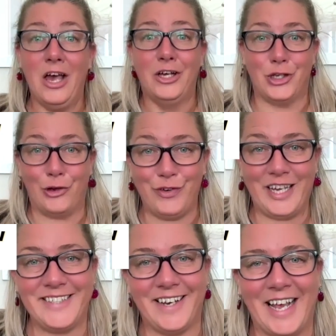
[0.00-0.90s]
Don't
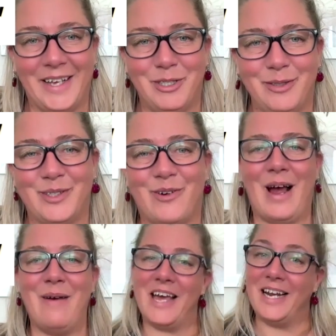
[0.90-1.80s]
forget to like and
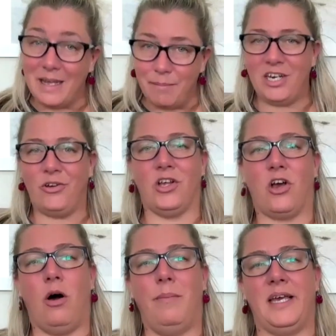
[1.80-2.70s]
subscribe and let me know in the
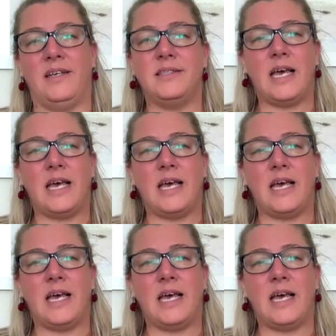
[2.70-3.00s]
comments,